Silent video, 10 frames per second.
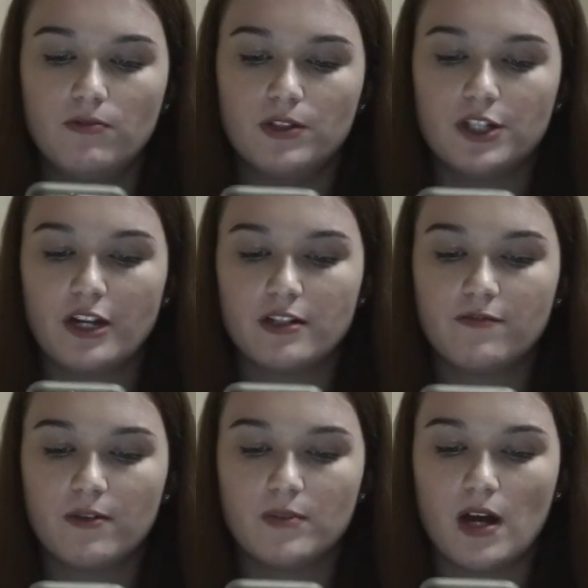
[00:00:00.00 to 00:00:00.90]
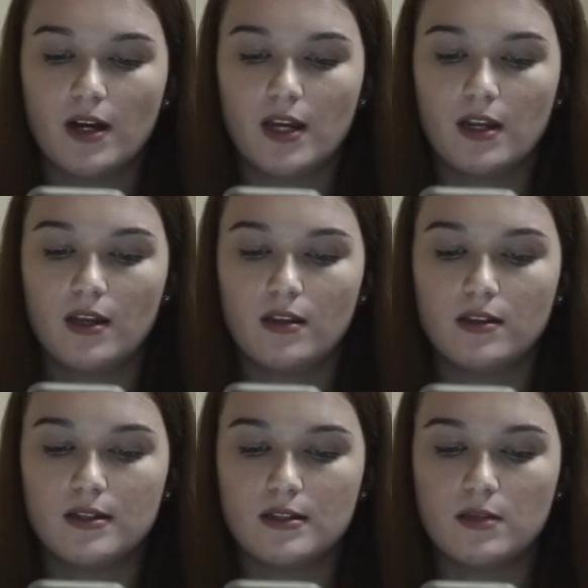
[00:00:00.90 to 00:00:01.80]
rejected from not getting into
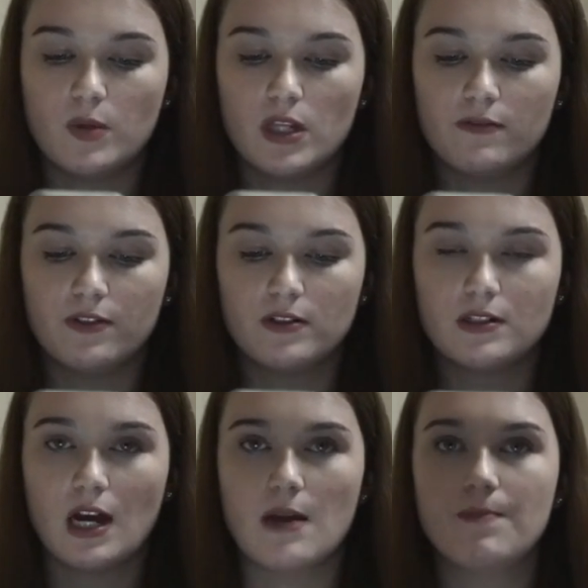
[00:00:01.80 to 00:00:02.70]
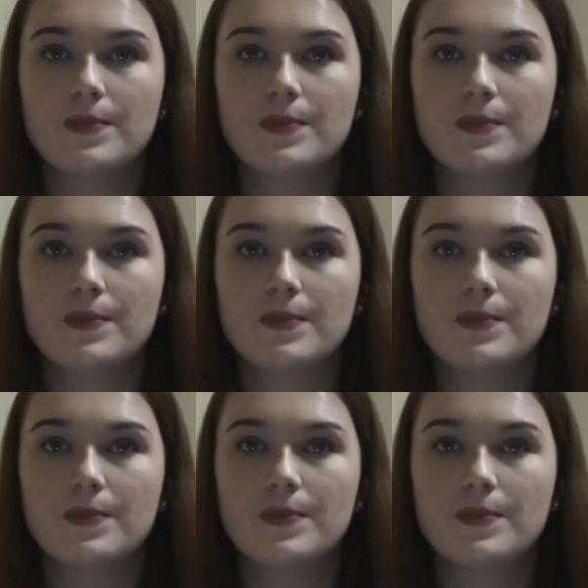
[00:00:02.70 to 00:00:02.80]
GCP the first time?